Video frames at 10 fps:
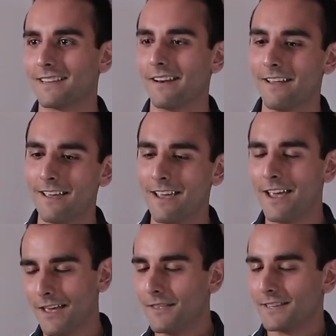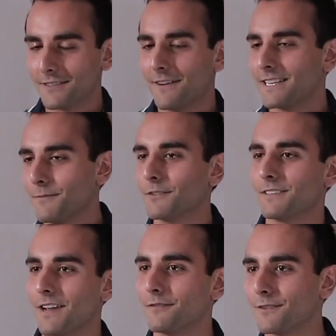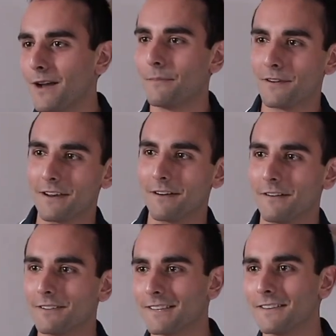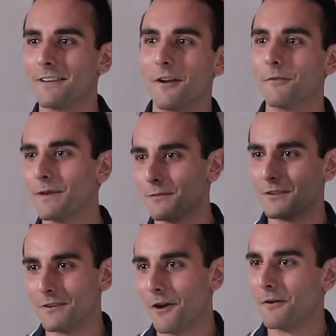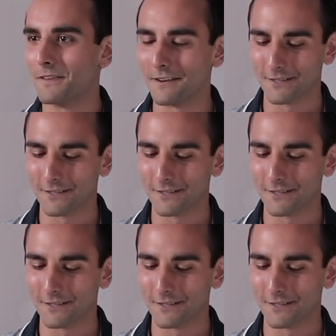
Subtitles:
And this advice mostly comes from upper years and, you know, people you know in the